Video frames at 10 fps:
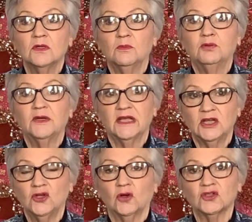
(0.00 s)
putting in
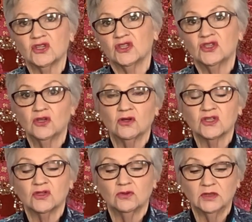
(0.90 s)
notches and dots
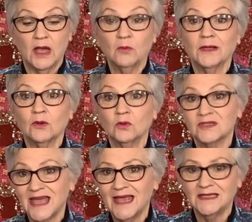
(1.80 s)
and all that, we called
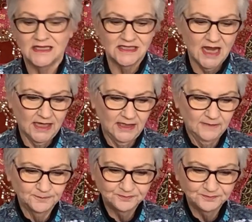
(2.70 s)
tailor's tacking.